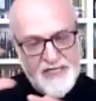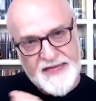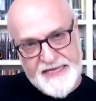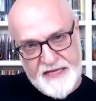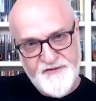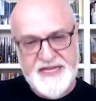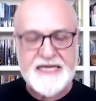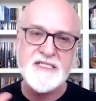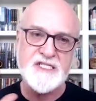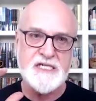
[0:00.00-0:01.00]
the
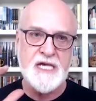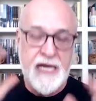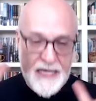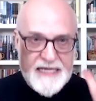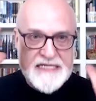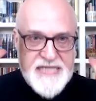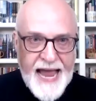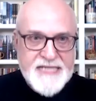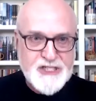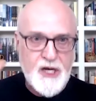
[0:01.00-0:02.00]
giftings, is
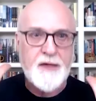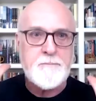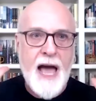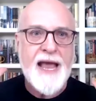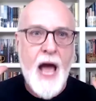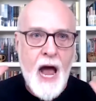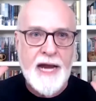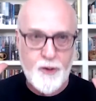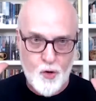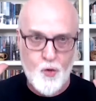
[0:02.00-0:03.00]
actually my
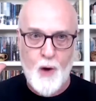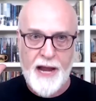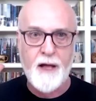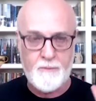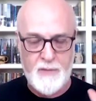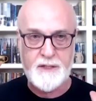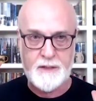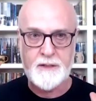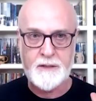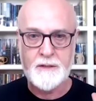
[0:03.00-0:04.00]
higher realm.
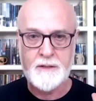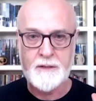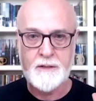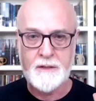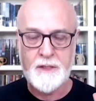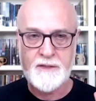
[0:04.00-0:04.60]
Hmm.